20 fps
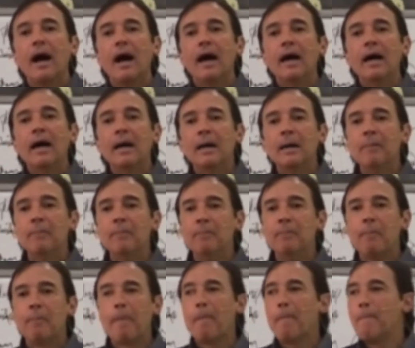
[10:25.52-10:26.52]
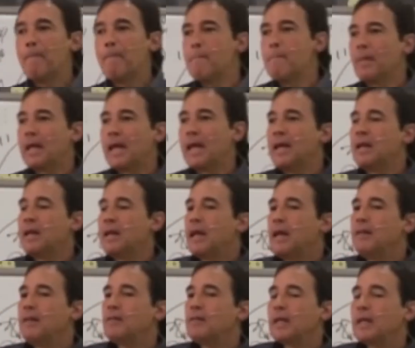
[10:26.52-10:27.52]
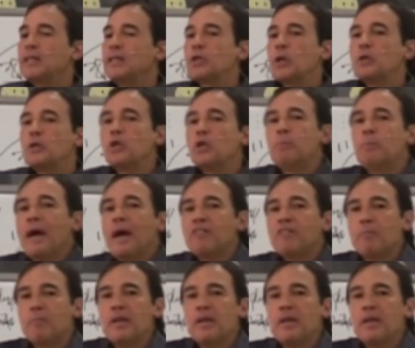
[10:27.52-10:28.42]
Can sociopaths